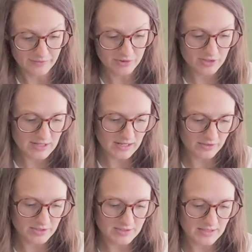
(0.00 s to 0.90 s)
for three
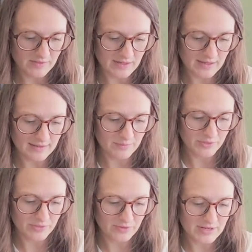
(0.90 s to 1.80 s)
dollars, and then I got him
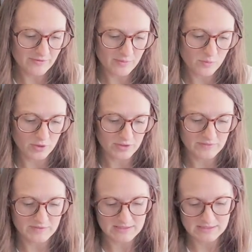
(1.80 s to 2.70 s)
three from World
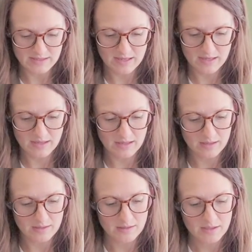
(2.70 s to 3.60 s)
of Disney,
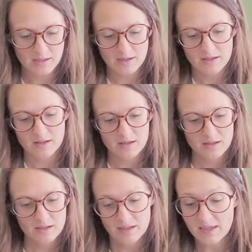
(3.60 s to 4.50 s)
and
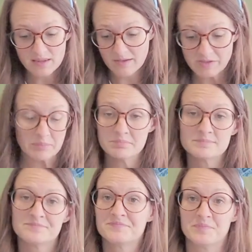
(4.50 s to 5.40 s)
he loved them.
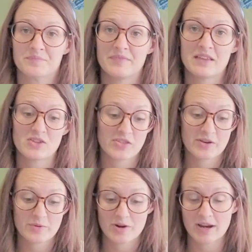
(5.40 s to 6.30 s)
He thought
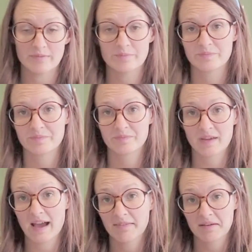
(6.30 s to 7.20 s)
they were great.
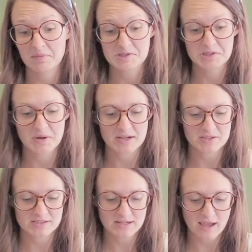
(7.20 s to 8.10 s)
I like them too. I
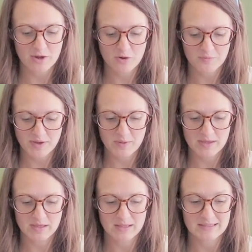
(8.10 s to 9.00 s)
just I hope that we
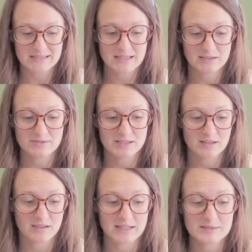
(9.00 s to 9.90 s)
can continue to
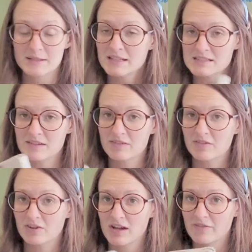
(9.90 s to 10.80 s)
collect pennies, even if
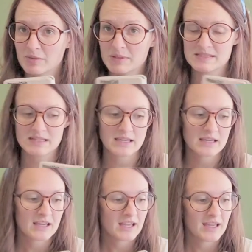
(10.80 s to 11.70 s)
they're not from Disney,
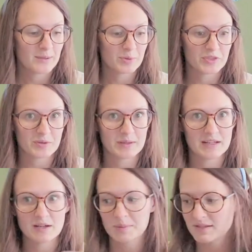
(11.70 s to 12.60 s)
and put them in
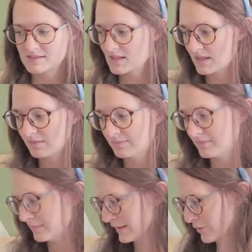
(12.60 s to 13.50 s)
here because he
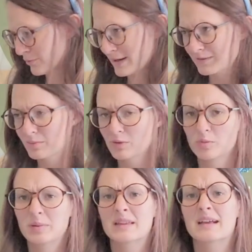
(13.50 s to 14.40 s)
like randomly
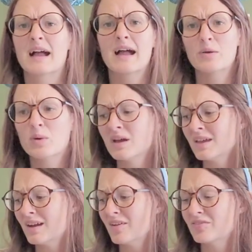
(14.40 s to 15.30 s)
would be like, I
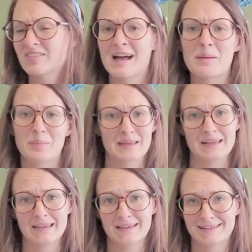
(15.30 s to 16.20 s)
want a flat penny.